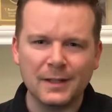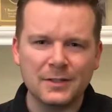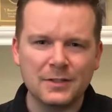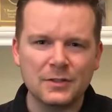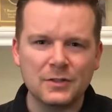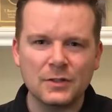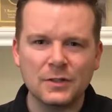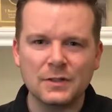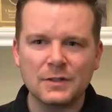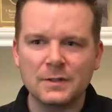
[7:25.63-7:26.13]
It's
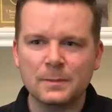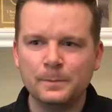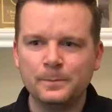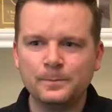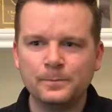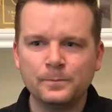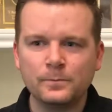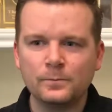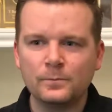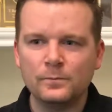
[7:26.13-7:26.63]
just
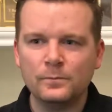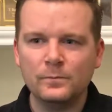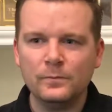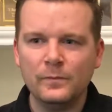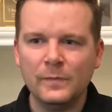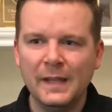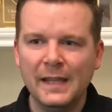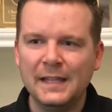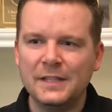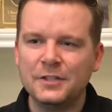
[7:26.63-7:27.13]

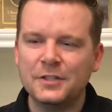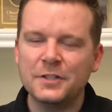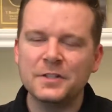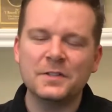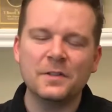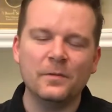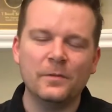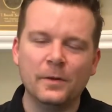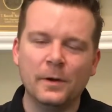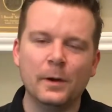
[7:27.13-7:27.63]

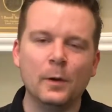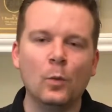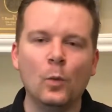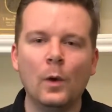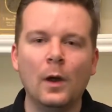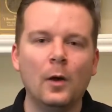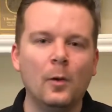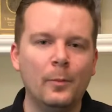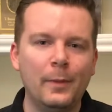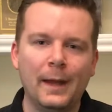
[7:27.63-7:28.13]
a very
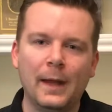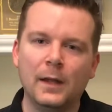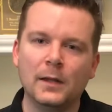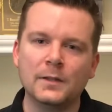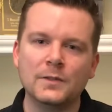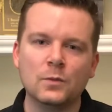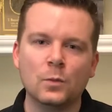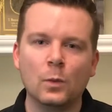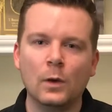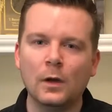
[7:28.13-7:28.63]
well
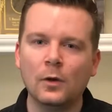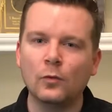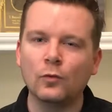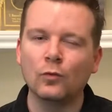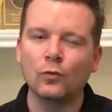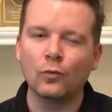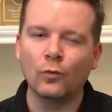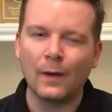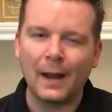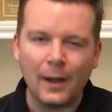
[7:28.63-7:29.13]
balanced, well
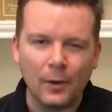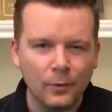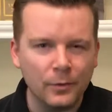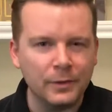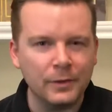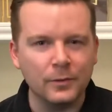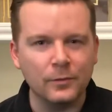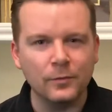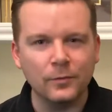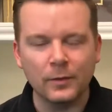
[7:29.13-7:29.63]

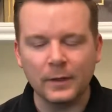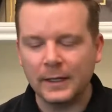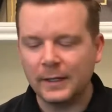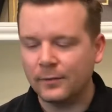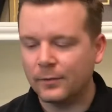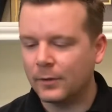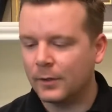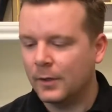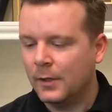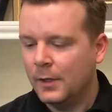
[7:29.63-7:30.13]
rounded
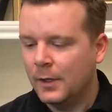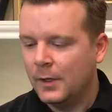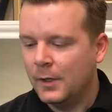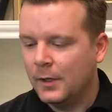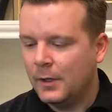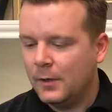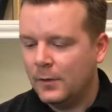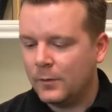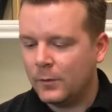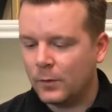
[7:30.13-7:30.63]
flavor
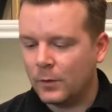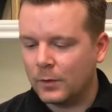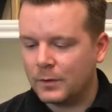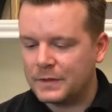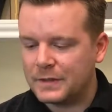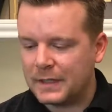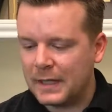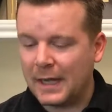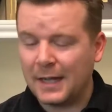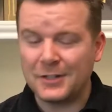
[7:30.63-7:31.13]
for a
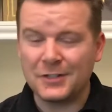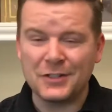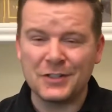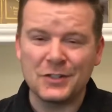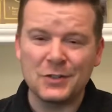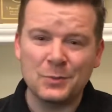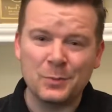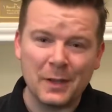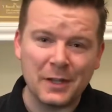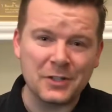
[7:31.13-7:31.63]
Scotch,
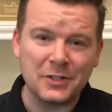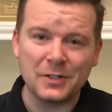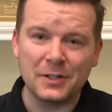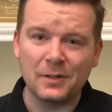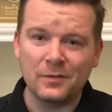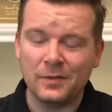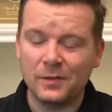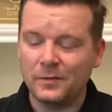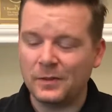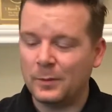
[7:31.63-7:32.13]
especially
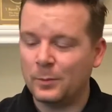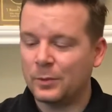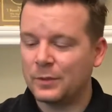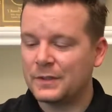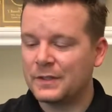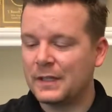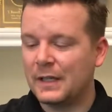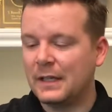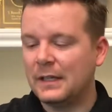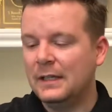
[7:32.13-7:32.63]
at
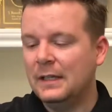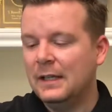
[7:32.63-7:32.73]
50%.